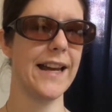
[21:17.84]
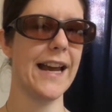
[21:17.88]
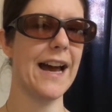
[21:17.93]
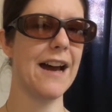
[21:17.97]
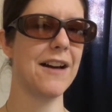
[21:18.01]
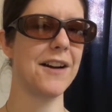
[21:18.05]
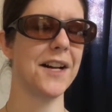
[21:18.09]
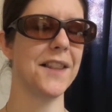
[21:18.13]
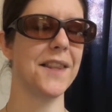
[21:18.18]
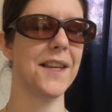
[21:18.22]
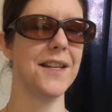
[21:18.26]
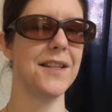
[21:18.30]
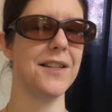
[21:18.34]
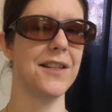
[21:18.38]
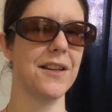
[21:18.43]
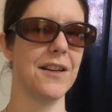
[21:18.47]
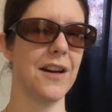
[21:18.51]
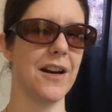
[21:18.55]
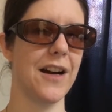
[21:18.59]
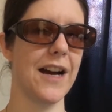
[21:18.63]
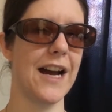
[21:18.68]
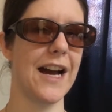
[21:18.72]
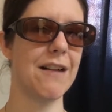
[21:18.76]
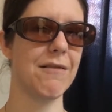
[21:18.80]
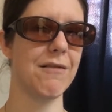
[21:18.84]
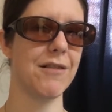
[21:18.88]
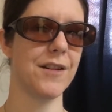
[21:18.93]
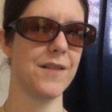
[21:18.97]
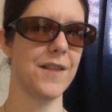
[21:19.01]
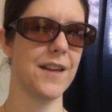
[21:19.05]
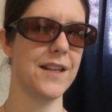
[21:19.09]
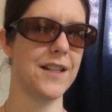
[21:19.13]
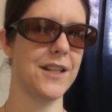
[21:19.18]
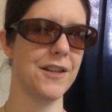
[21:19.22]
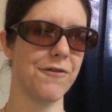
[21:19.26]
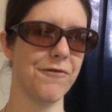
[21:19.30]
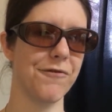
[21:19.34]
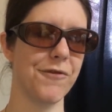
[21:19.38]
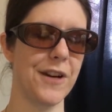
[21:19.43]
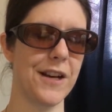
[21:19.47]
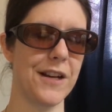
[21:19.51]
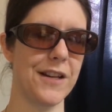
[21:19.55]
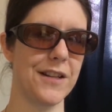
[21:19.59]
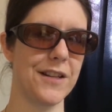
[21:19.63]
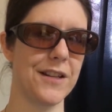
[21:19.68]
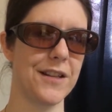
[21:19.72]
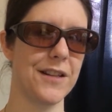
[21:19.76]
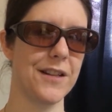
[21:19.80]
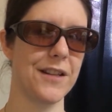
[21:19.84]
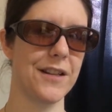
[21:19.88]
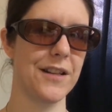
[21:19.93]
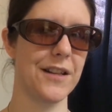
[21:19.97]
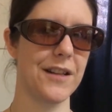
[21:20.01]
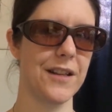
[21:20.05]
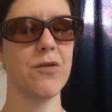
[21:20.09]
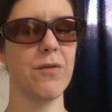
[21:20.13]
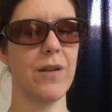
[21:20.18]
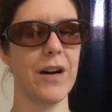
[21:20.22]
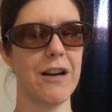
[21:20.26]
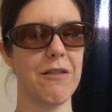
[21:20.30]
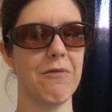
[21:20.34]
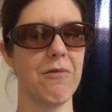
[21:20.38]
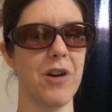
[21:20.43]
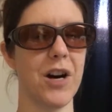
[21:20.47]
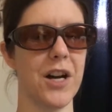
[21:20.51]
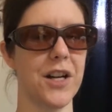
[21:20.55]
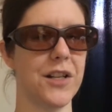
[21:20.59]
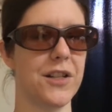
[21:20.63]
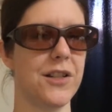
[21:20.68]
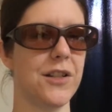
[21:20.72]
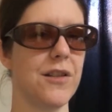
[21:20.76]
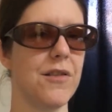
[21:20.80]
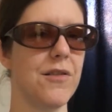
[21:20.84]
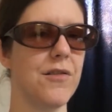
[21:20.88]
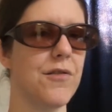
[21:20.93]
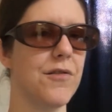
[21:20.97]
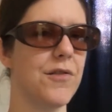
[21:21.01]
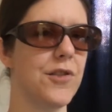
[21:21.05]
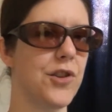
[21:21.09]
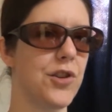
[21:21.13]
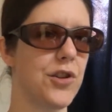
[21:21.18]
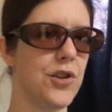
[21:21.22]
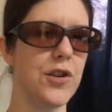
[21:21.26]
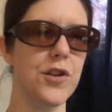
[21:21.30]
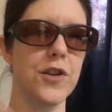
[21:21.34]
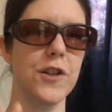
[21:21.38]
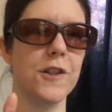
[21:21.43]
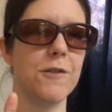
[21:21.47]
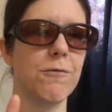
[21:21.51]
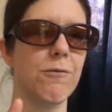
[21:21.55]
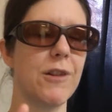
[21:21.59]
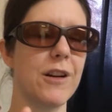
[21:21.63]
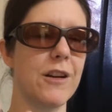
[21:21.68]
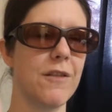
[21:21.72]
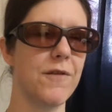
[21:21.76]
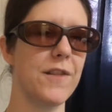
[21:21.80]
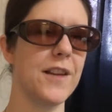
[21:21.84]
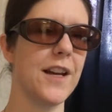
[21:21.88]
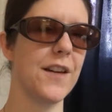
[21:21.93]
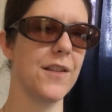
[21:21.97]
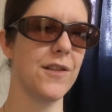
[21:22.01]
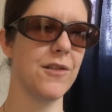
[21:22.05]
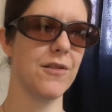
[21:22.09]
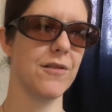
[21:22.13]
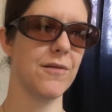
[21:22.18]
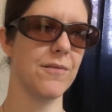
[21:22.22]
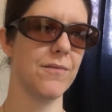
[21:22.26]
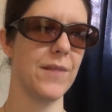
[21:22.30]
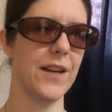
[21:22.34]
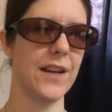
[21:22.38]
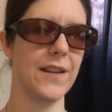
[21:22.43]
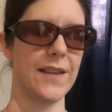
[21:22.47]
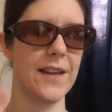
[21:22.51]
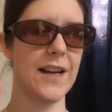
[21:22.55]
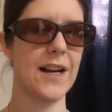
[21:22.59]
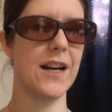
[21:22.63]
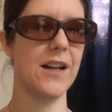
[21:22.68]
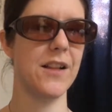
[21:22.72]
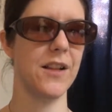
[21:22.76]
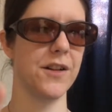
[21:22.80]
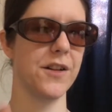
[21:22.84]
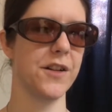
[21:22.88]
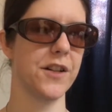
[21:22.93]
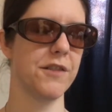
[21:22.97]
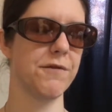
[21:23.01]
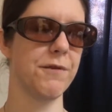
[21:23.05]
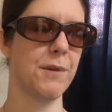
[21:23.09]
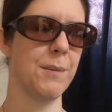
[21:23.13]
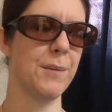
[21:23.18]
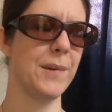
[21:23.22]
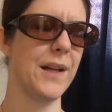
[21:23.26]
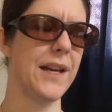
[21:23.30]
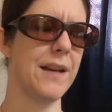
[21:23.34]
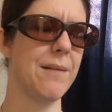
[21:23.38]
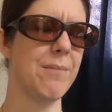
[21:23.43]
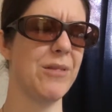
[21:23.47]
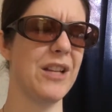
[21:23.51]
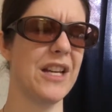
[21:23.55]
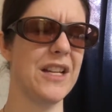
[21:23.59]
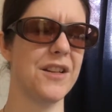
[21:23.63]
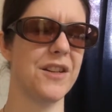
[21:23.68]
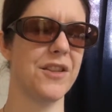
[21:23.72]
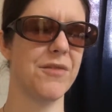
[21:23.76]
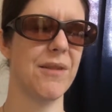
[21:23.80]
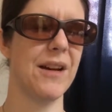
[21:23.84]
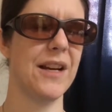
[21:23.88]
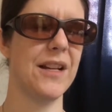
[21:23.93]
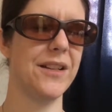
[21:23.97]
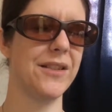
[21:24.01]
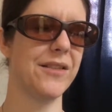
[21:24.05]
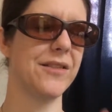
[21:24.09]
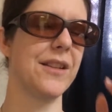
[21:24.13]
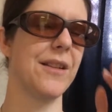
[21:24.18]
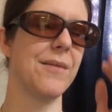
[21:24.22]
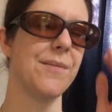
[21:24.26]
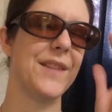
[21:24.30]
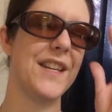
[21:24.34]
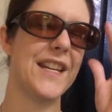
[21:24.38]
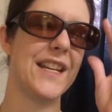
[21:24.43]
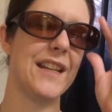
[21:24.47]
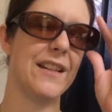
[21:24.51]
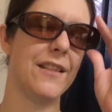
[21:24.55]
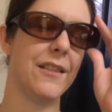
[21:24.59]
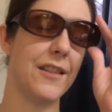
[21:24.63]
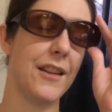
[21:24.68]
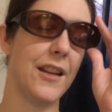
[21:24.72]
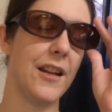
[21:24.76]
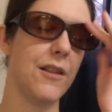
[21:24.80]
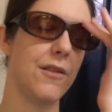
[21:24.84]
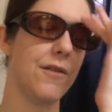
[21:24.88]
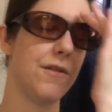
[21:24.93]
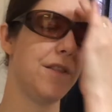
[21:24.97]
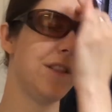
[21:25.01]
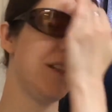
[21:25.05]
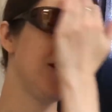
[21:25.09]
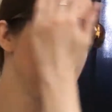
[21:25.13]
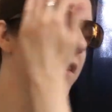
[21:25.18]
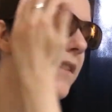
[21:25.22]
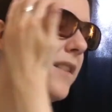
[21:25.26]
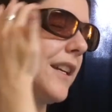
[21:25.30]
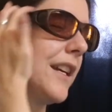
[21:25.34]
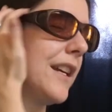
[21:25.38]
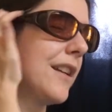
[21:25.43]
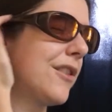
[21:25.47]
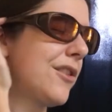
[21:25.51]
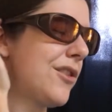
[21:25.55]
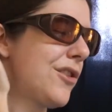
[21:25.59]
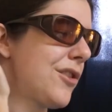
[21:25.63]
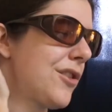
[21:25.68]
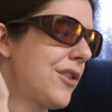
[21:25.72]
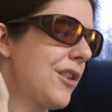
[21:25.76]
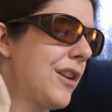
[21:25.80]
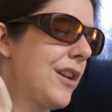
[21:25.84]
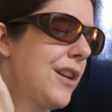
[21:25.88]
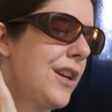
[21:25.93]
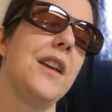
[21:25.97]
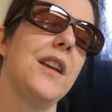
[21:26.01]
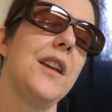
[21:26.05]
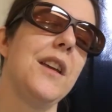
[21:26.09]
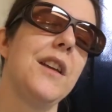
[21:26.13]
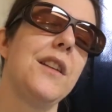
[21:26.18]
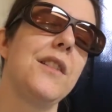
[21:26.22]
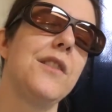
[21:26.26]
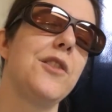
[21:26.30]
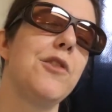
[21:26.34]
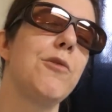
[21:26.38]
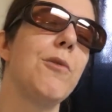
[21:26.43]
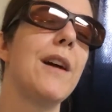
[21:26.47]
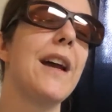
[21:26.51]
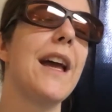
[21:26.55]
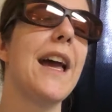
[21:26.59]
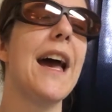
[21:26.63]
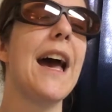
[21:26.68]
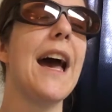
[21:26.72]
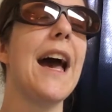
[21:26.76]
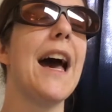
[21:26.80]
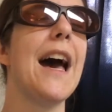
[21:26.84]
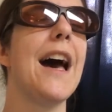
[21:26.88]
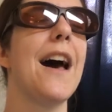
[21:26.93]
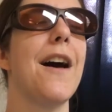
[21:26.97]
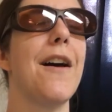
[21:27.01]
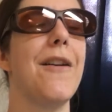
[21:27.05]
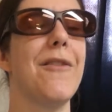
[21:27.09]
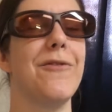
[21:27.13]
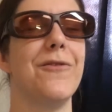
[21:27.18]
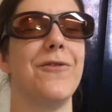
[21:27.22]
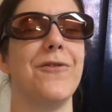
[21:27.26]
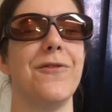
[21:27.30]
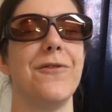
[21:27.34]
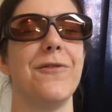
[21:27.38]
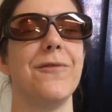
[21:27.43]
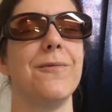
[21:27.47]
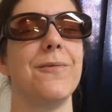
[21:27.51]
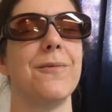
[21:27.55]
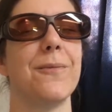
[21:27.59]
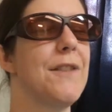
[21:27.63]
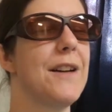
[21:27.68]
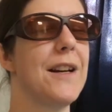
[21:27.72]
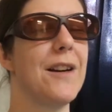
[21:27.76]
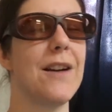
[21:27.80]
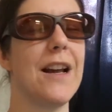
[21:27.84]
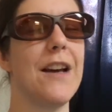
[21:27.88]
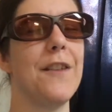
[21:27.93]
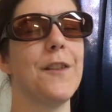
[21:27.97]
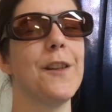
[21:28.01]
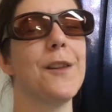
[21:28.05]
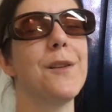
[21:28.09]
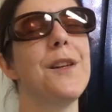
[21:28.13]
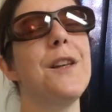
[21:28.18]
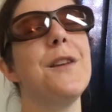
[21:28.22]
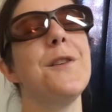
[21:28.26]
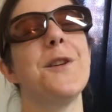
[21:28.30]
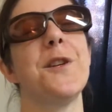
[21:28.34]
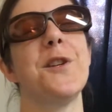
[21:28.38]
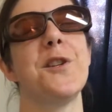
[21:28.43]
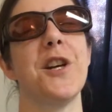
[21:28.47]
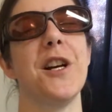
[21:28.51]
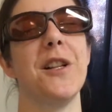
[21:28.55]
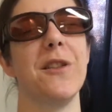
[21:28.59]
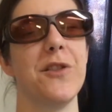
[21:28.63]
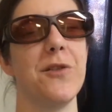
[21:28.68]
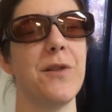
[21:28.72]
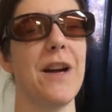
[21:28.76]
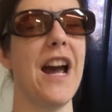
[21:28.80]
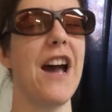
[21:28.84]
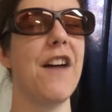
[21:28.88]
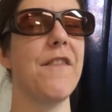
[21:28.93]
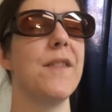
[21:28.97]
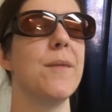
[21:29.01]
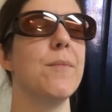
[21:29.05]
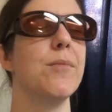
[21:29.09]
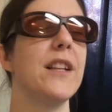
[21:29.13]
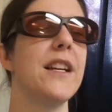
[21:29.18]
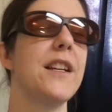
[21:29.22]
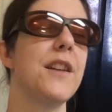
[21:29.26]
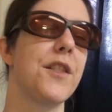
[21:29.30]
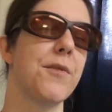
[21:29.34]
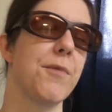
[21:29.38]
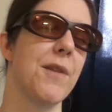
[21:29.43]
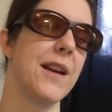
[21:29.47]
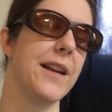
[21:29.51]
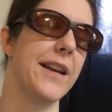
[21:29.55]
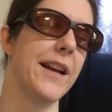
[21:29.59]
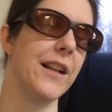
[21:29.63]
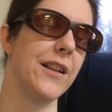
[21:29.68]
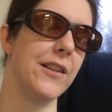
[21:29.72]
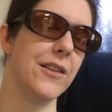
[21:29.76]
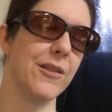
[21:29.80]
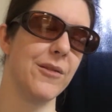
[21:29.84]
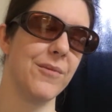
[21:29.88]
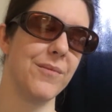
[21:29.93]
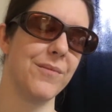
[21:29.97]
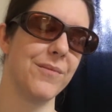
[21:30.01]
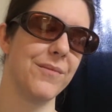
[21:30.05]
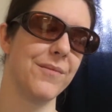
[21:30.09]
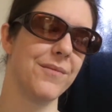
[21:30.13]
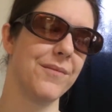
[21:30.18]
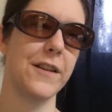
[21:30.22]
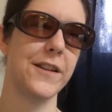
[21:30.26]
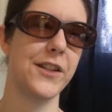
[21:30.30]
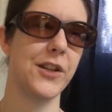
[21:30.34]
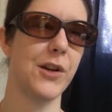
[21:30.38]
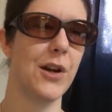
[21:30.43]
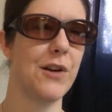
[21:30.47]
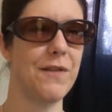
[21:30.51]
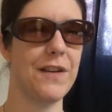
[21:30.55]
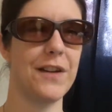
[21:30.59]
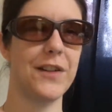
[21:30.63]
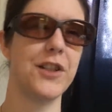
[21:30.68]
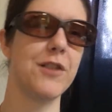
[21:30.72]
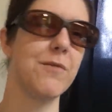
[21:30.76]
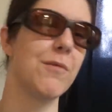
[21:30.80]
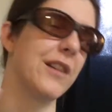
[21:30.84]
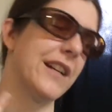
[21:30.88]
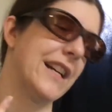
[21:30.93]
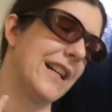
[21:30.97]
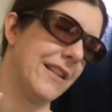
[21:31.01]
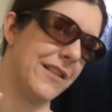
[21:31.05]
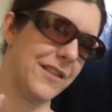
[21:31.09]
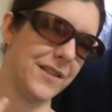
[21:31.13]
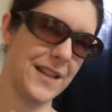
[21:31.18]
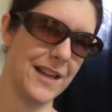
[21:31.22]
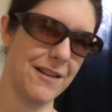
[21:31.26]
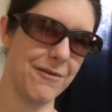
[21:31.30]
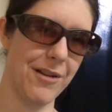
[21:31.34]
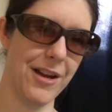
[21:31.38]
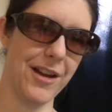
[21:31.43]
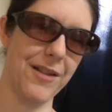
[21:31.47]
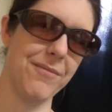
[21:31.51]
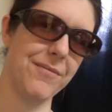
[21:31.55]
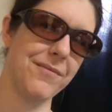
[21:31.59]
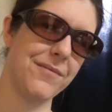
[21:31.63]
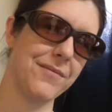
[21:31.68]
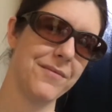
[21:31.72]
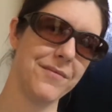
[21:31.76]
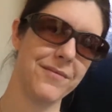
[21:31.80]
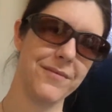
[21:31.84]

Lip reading: How are they different? Do I want to choose one of the other, like, colors from, like, blend threads or something instead of C-Stitch? And do I have, if I don't have the C-Stitch color, do I have the blend thread color? So I found 2 more colors that way.